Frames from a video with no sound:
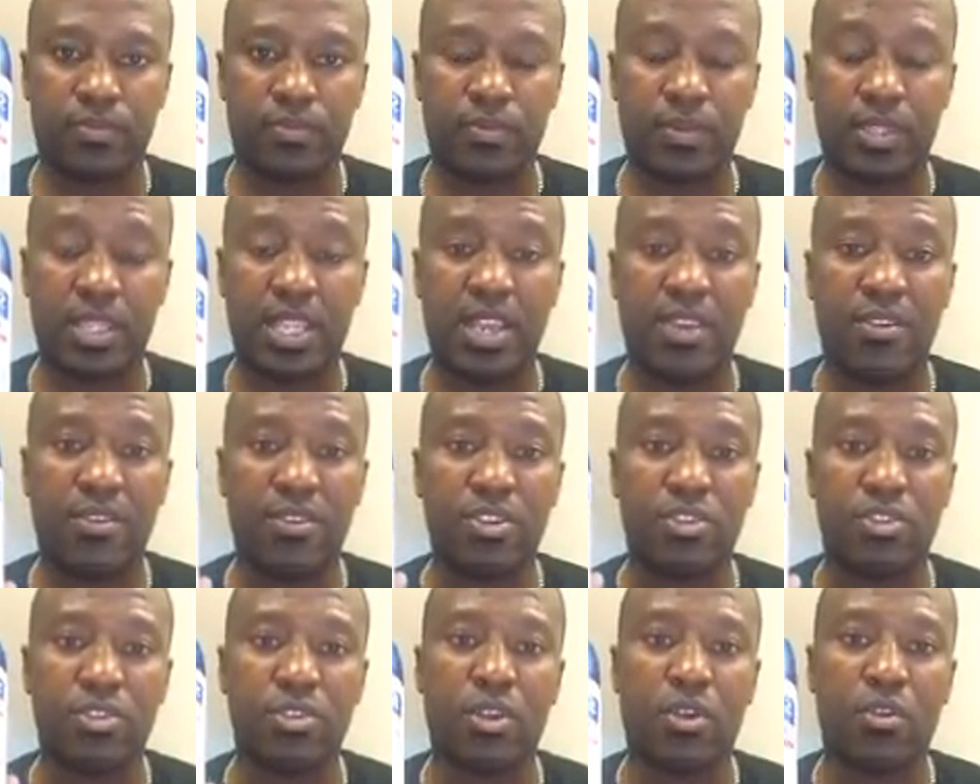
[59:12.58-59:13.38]
There
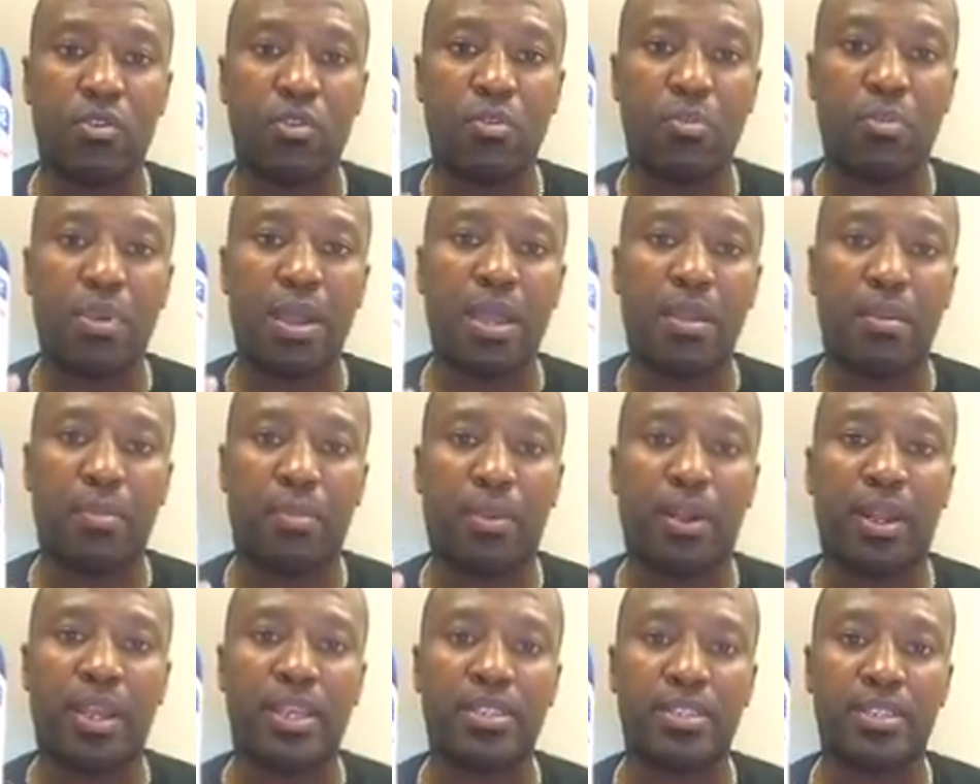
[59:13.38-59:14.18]
is no better
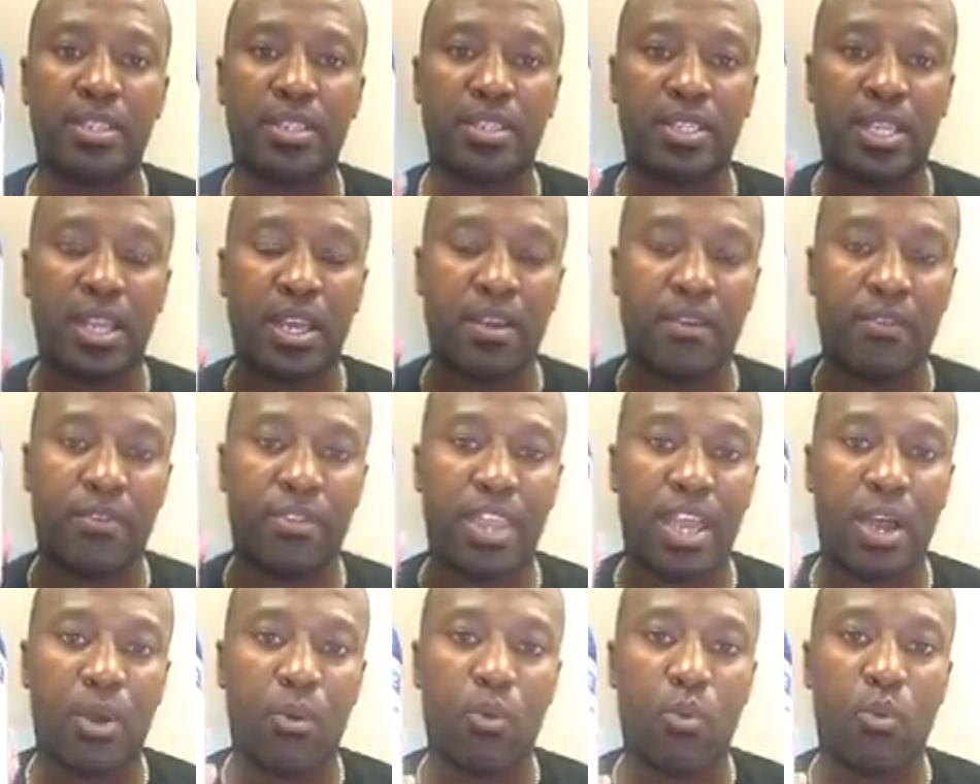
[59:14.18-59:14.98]
place than to have
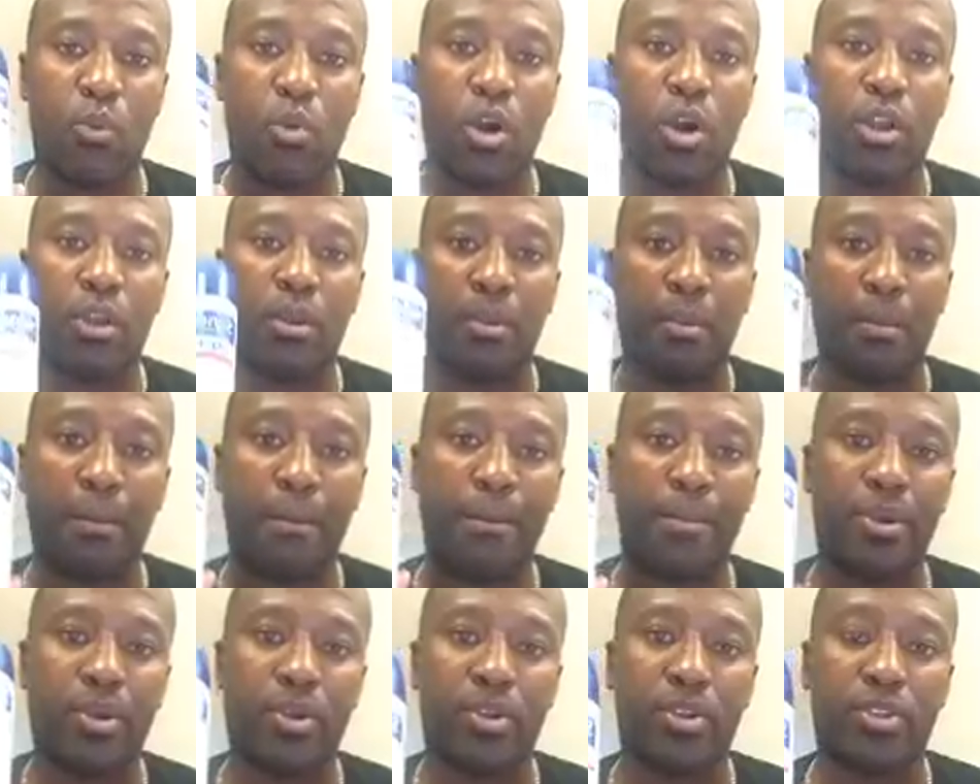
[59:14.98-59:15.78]
that one
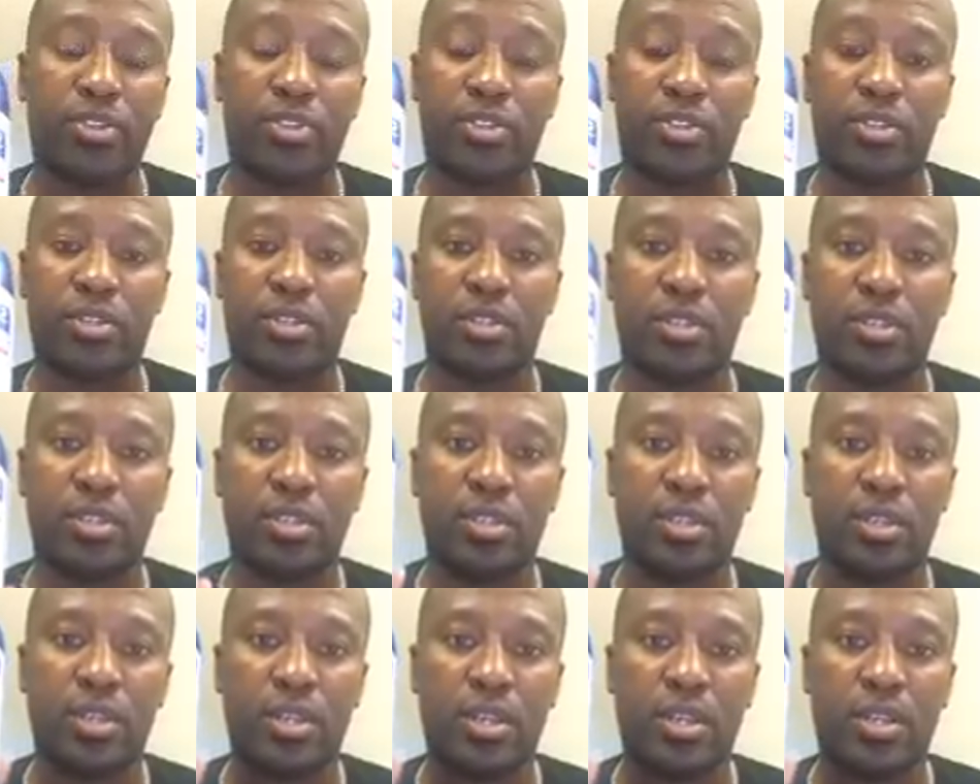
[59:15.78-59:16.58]
person
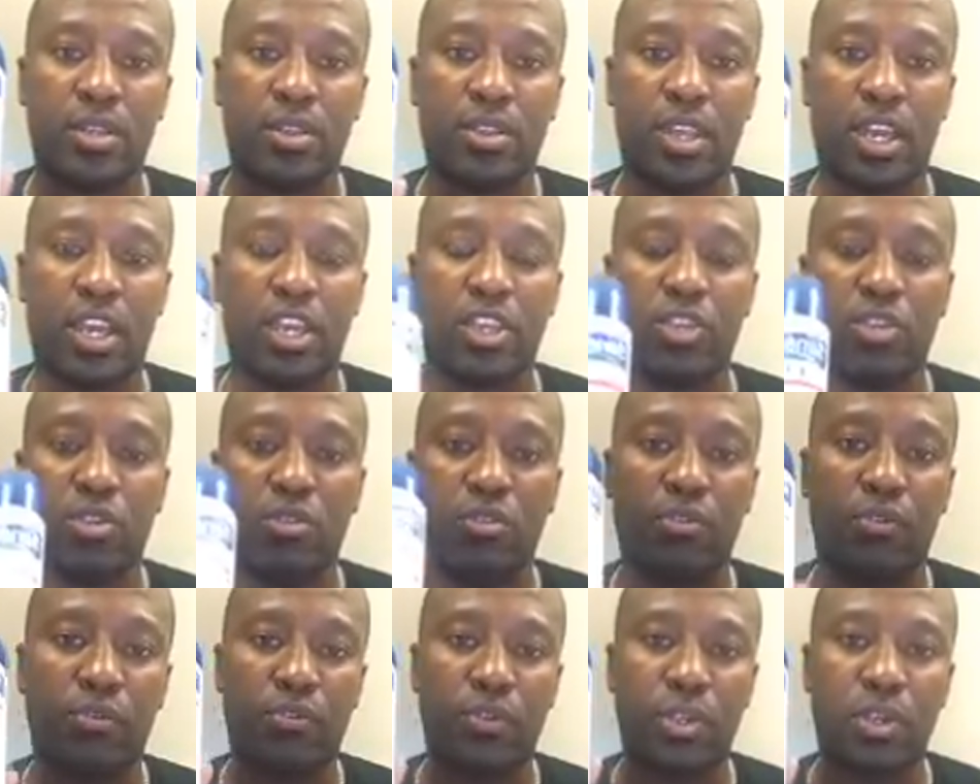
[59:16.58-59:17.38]
that
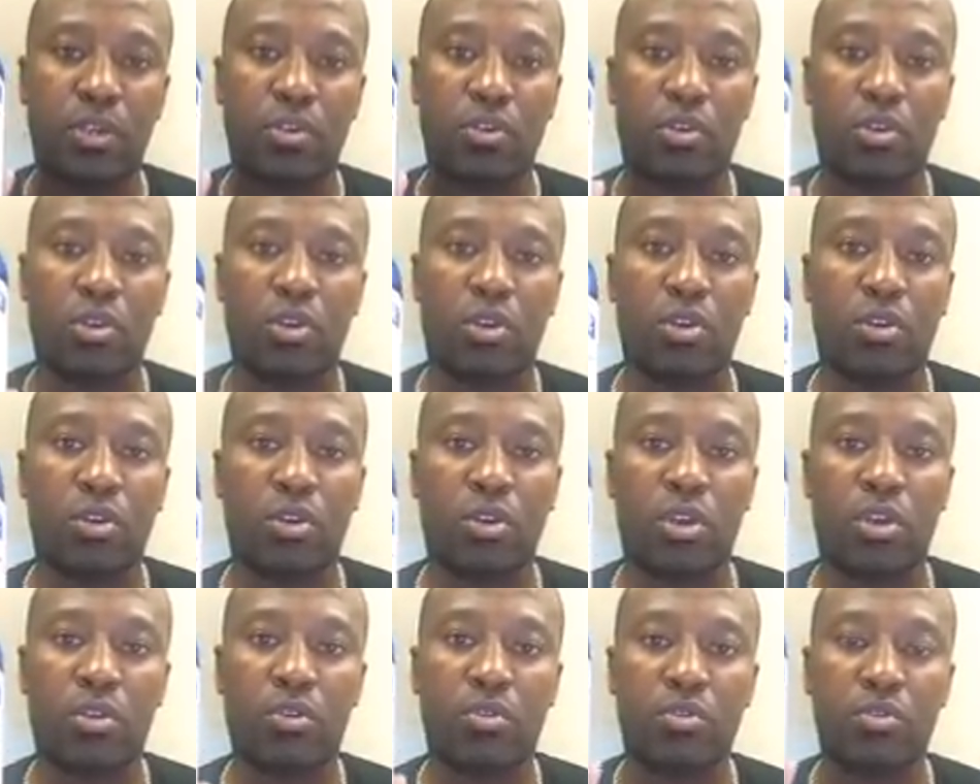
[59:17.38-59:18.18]
you feel
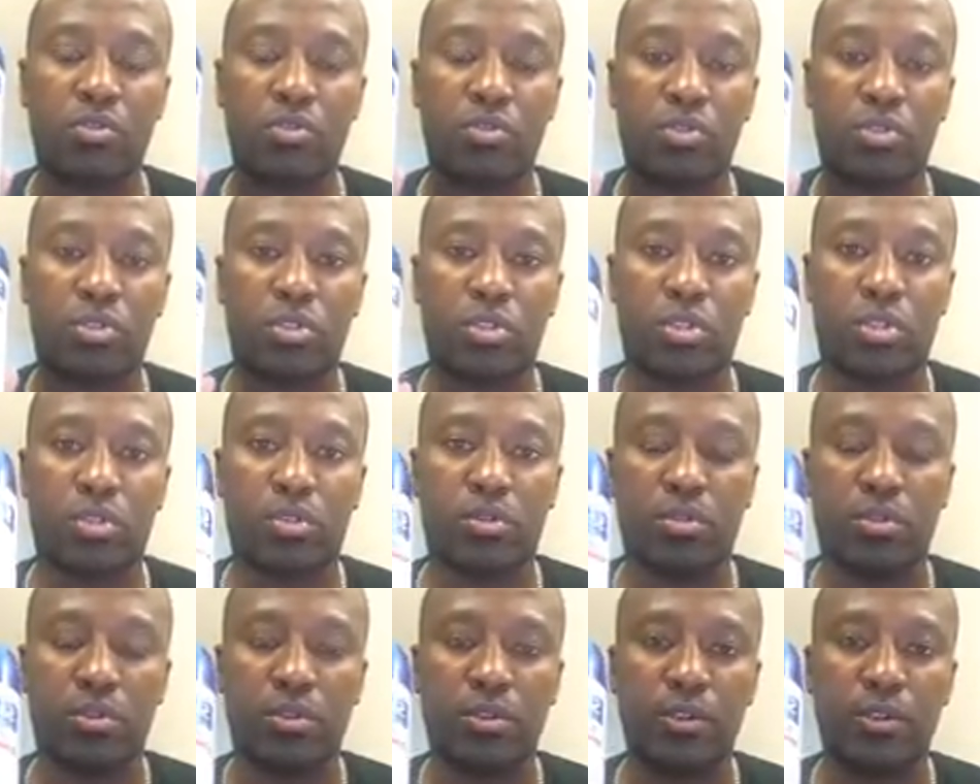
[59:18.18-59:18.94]
loyal to.